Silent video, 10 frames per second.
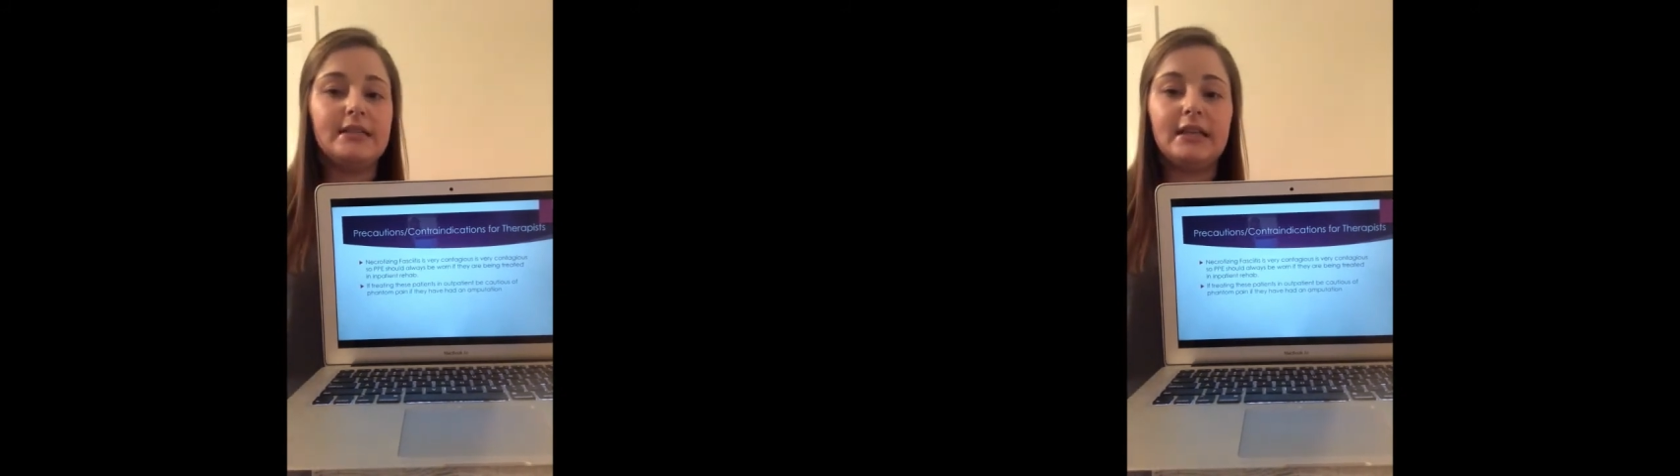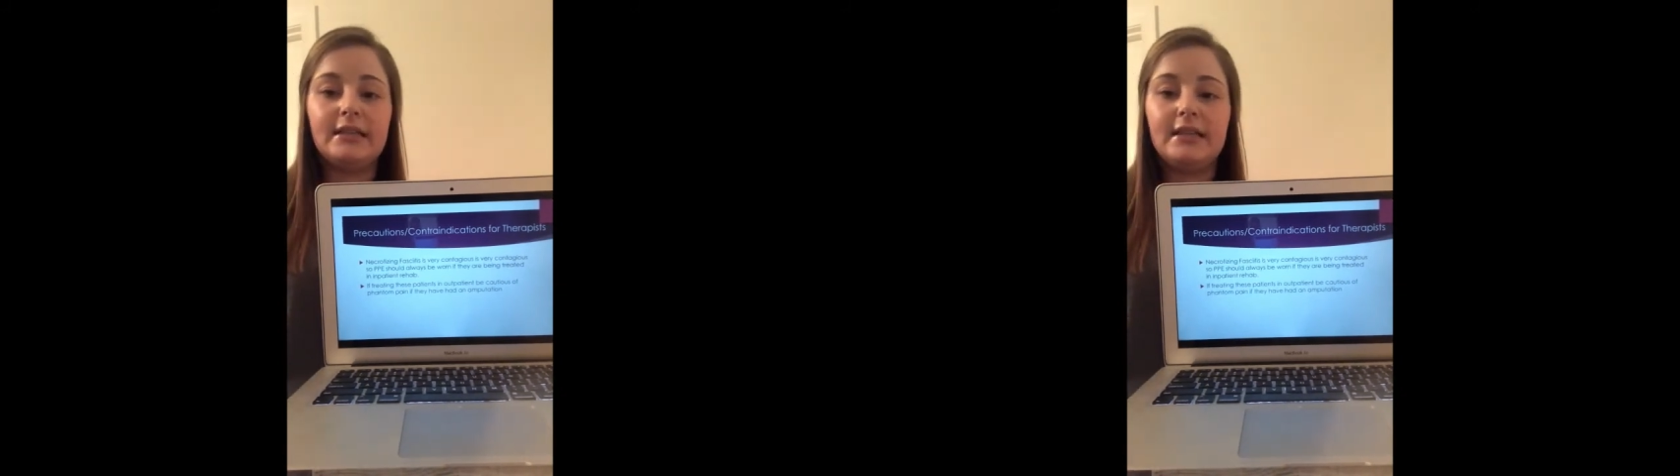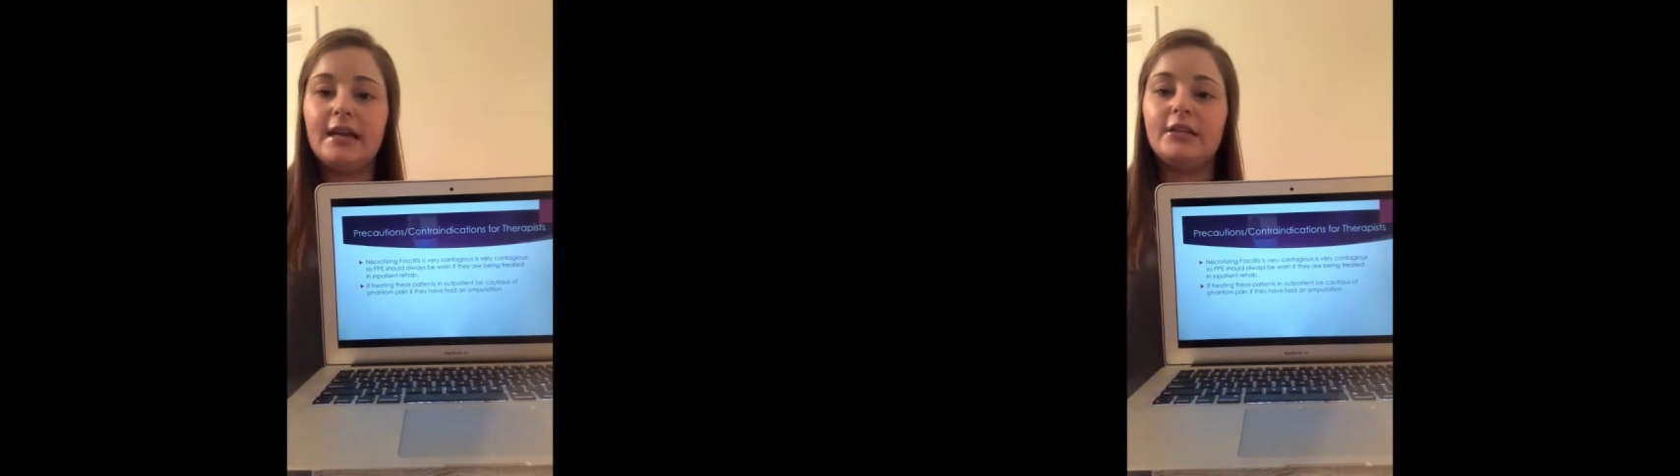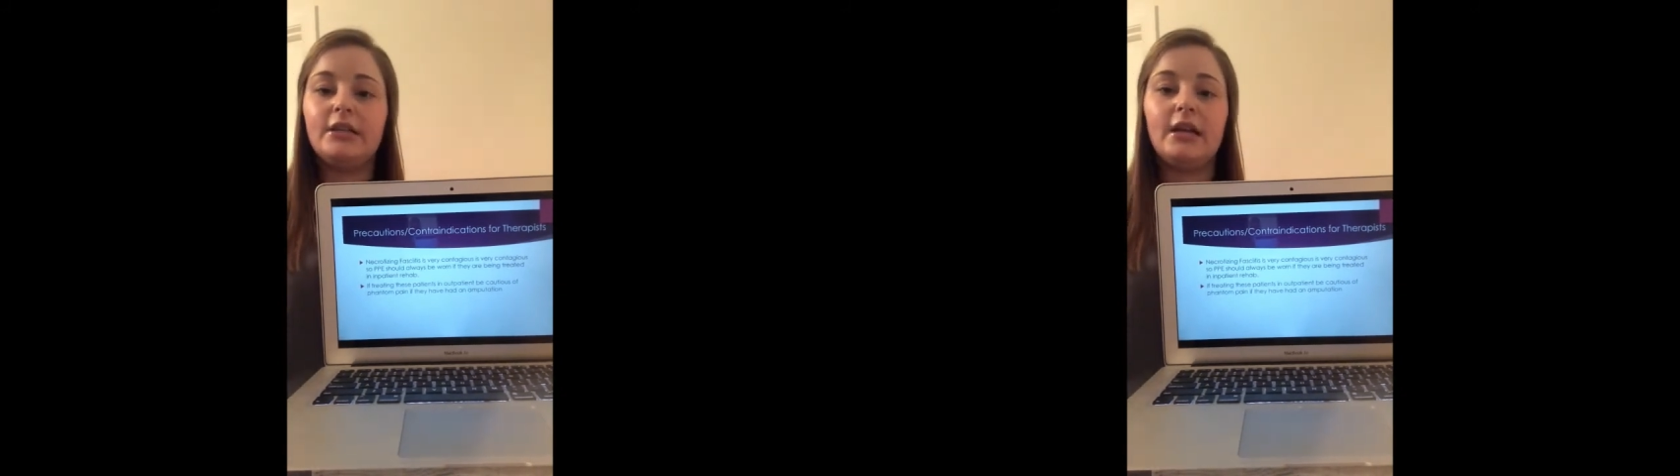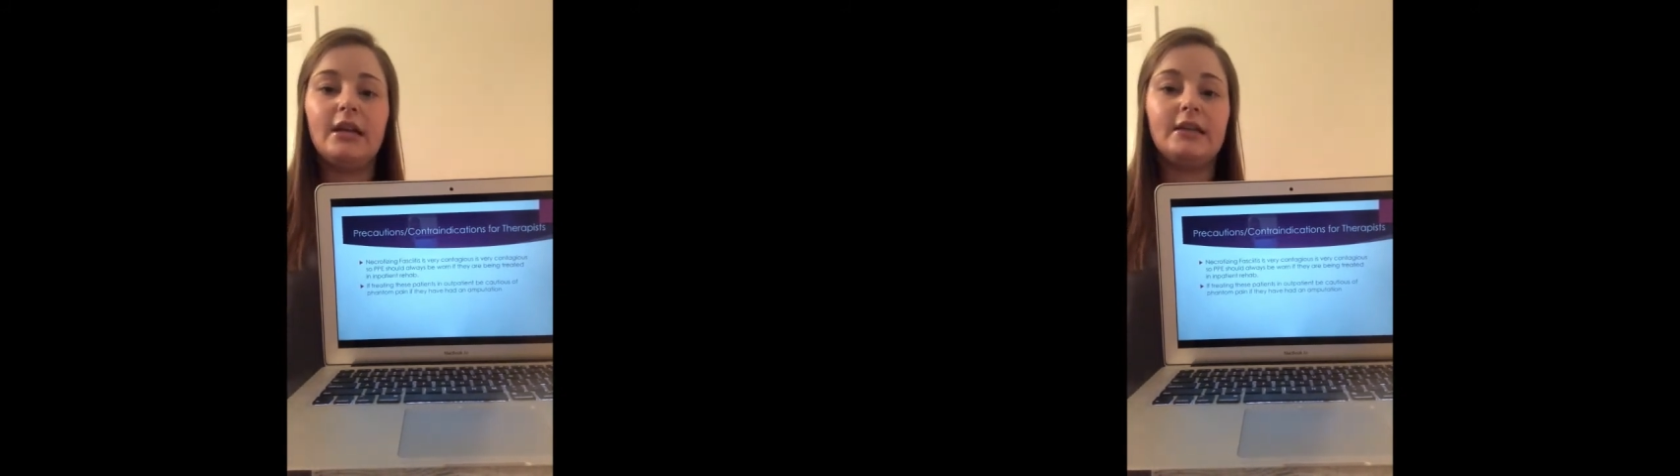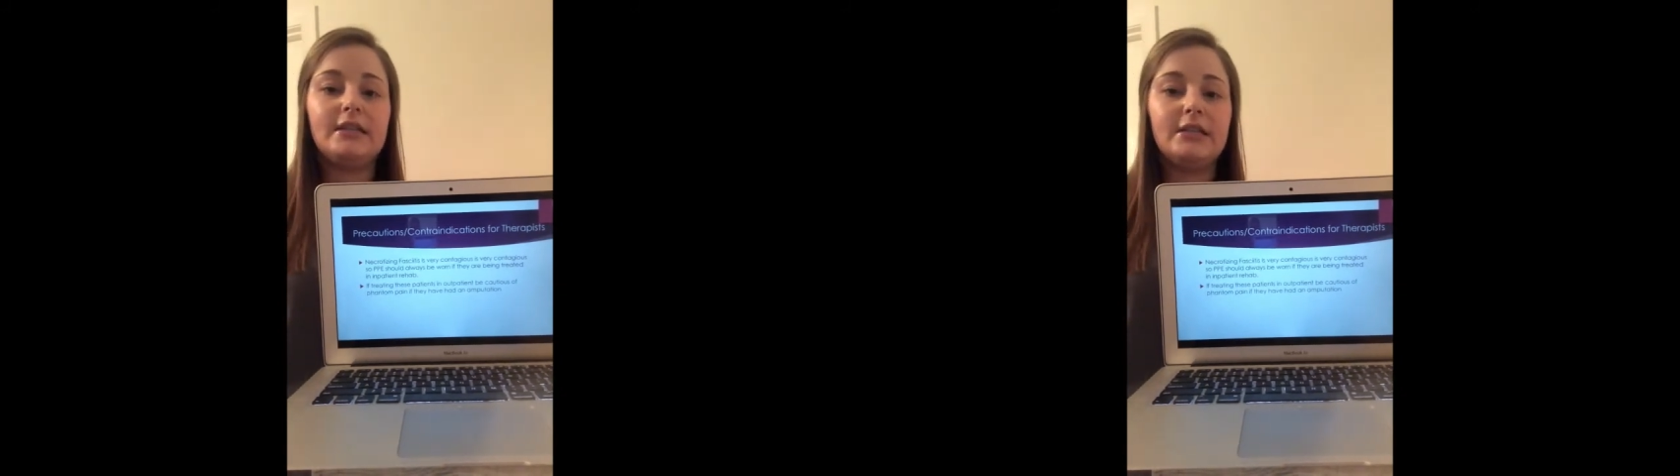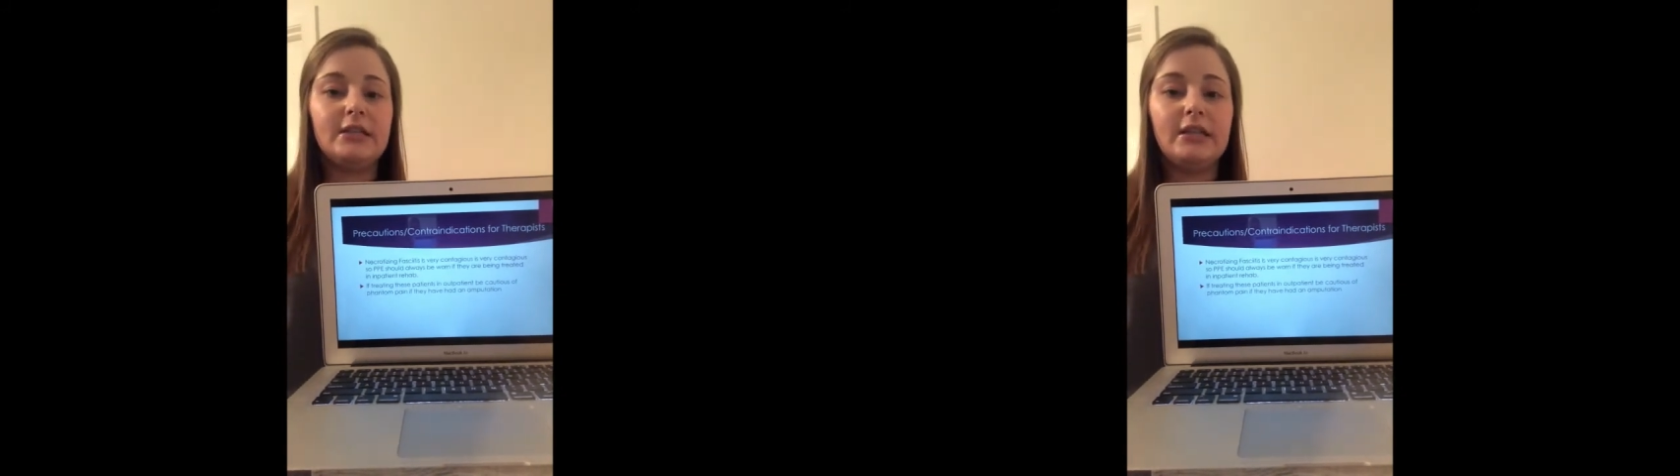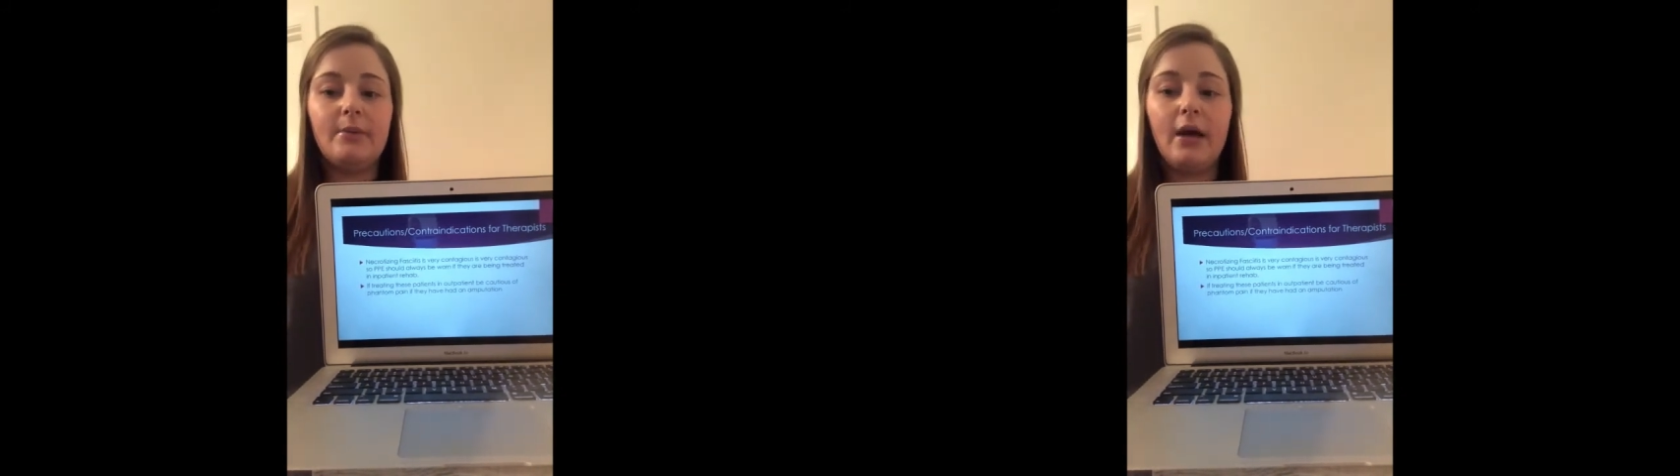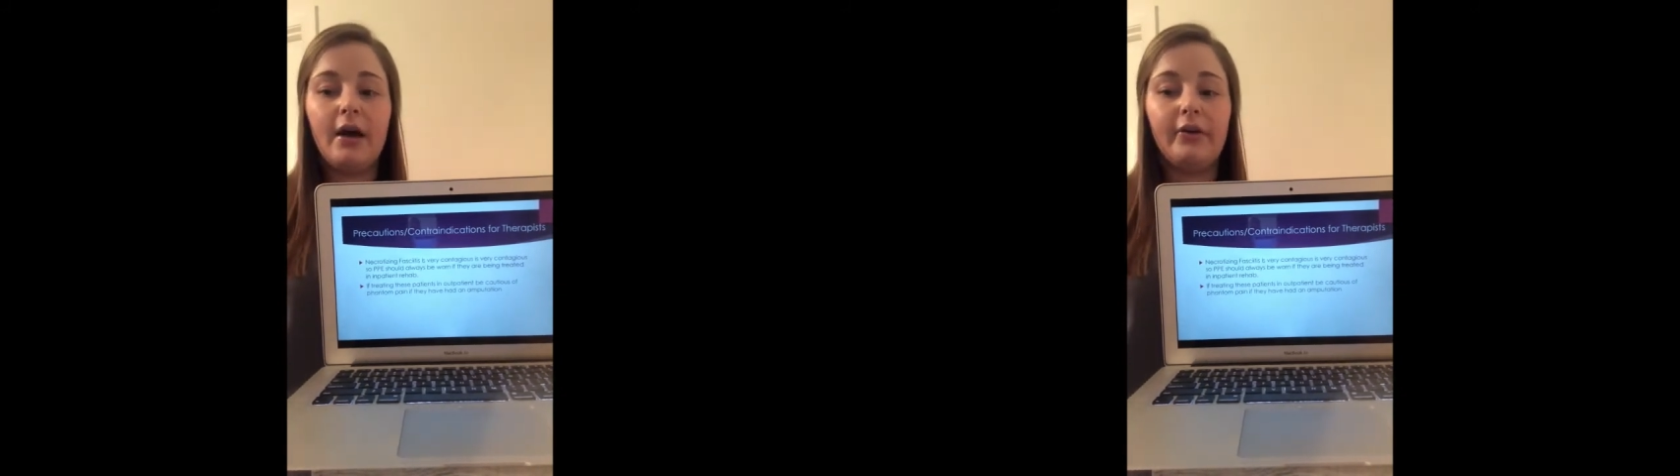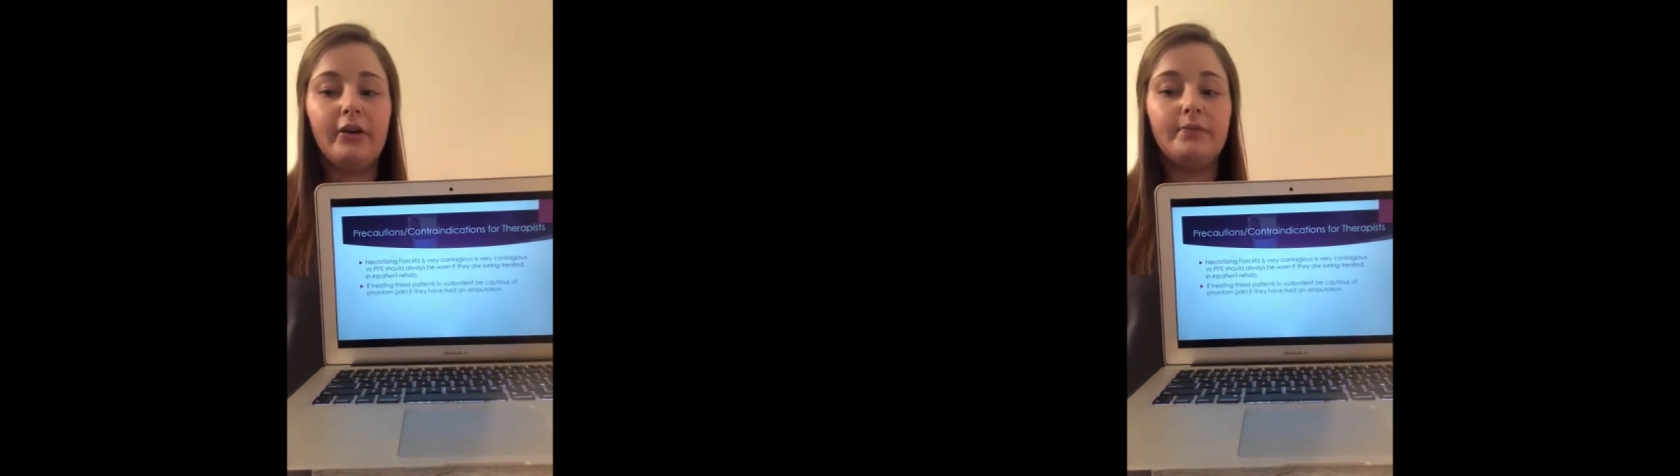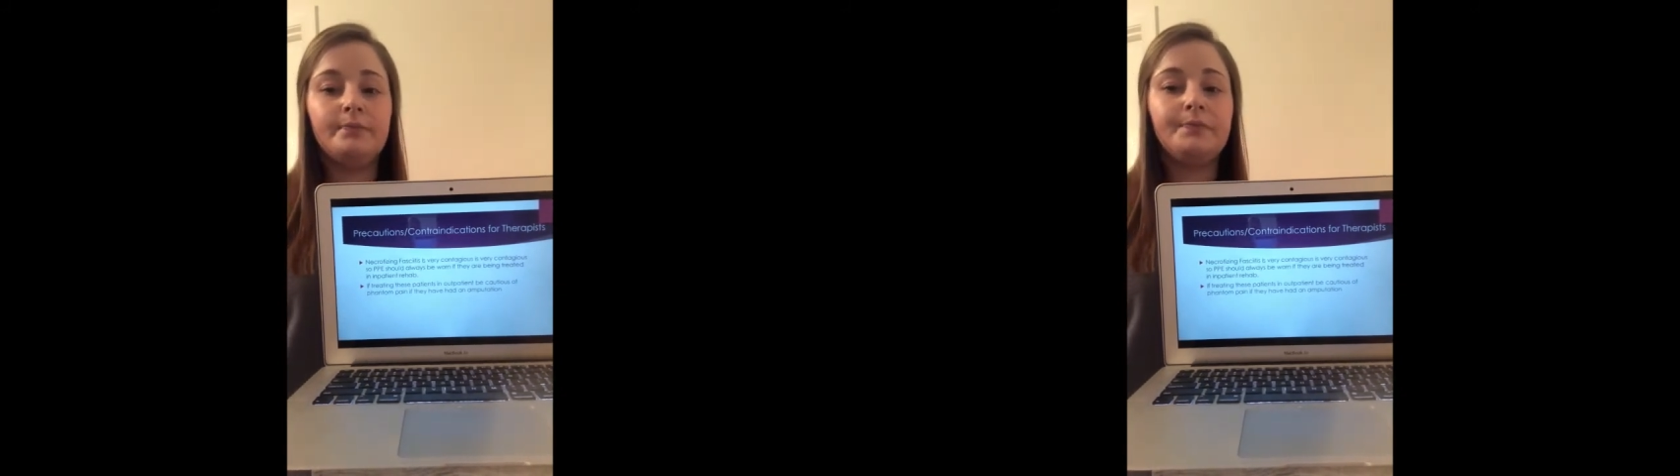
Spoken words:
sensation, teaching them how to